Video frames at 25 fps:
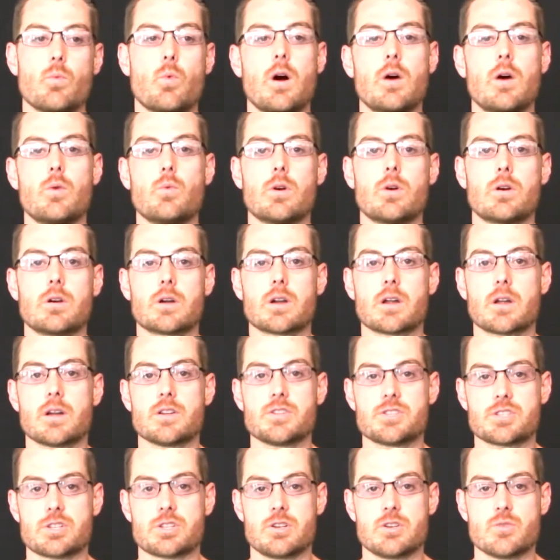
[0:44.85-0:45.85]
what we're
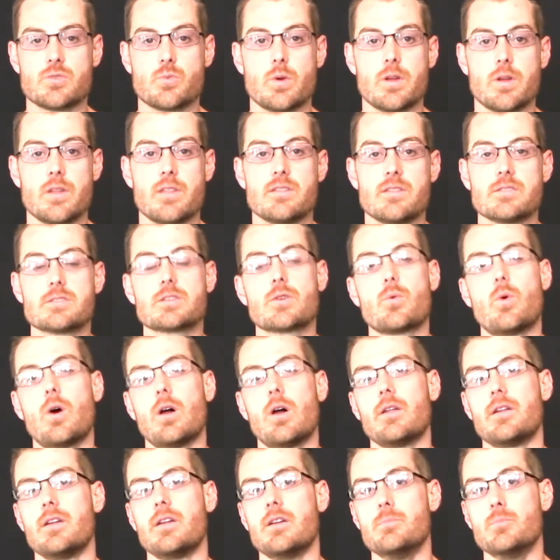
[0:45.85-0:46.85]
concerned with is
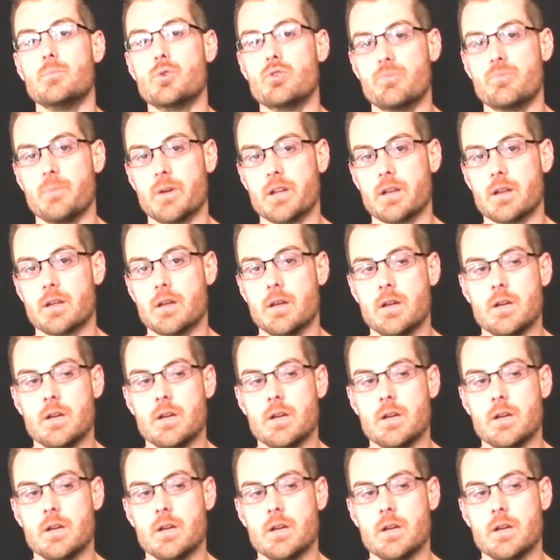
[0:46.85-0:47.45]
quality of movement.